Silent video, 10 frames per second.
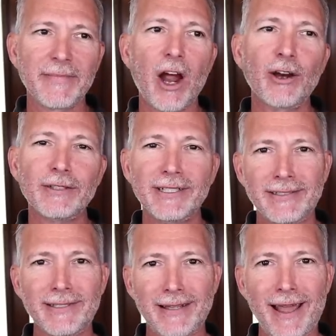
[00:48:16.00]
Harley
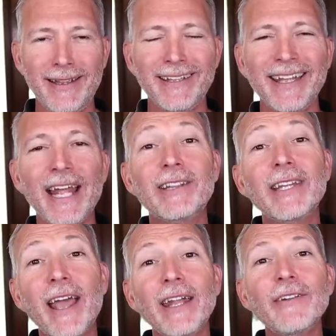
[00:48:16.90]
says hi. At
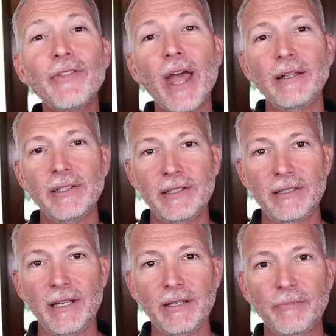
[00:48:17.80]
the end of that listing,